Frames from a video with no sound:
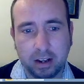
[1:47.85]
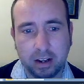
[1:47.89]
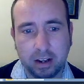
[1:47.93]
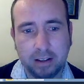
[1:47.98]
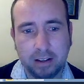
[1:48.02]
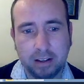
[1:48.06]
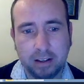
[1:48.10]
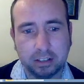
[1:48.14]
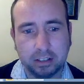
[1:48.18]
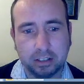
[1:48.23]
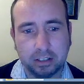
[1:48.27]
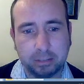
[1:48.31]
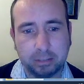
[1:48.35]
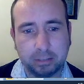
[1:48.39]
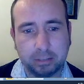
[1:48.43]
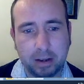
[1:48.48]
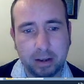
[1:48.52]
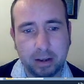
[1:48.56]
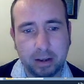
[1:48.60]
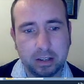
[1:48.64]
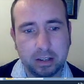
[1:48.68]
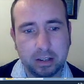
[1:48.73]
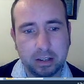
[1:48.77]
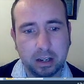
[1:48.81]
the
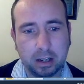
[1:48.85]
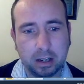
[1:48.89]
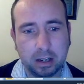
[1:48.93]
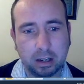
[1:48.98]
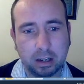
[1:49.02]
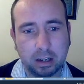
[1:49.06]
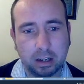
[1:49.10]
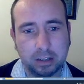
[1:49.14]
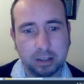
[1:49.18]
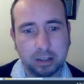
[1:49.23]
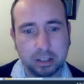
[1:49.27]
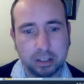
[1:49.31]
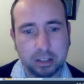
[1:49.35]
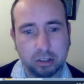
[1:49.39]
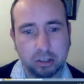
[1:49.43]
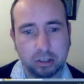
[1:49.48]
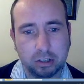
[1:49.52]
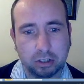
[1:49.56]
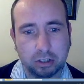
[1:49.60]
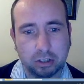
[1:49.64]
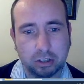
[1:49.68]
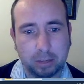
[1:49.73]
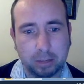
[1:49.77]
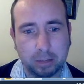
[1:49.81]
spending
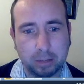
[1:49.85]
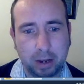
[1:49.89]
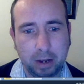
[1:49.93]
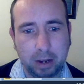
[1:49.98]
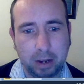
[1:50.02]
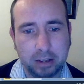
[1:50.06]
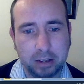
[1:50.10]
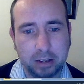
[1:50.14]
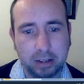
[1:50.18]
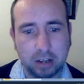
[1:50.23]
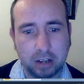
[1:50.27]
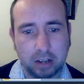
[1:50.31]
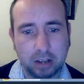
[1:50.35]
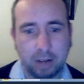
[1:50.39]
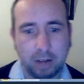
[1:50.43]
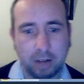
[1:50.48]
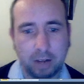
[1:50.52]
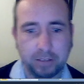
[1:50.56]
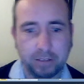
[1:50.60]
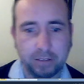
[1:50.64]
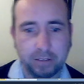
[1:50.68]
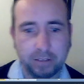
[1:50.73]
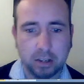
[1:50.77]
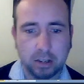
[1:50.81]
conditions placed on
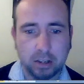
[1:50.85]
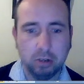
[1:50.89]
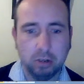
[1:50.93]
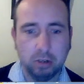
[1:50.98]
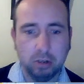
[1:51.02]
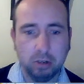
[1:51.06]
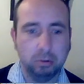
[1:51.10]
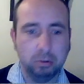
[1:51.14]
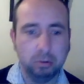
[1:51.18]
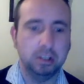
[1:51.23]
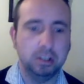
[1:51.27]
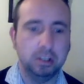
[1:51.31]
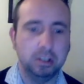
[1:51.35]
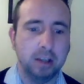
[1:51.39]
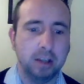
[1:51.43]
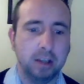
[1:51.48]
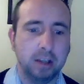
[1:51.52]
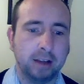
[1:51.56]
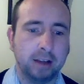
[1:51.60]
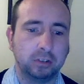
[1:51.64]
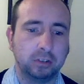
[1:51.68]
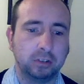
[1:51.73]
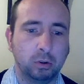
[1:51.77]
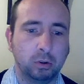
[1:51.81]
the
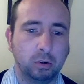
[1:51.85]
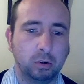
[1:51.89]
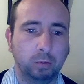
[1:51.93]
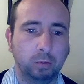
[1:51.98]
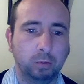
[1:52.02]
UTXO.